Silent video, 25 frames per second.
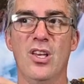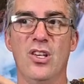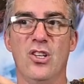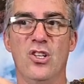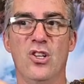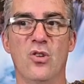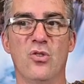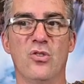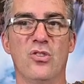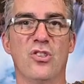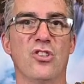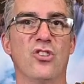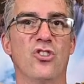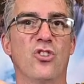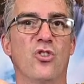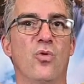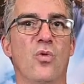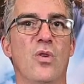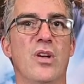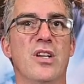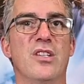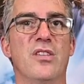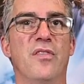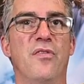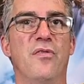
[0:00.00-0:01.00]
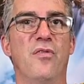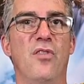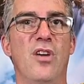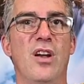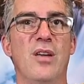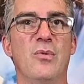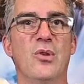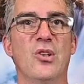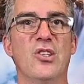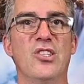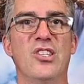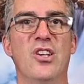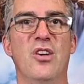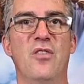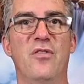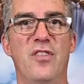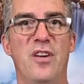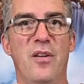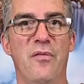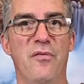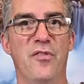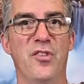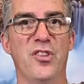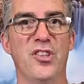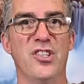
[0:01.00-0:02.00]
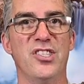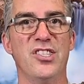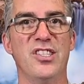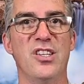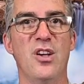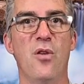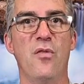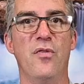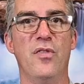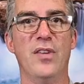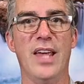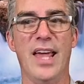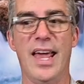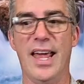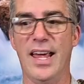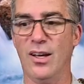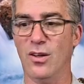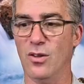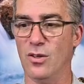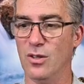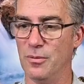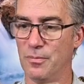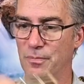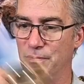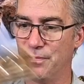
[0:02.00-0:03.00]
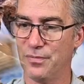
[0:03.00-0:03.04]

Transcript: use the screen to frame yourself up for the selfie angle.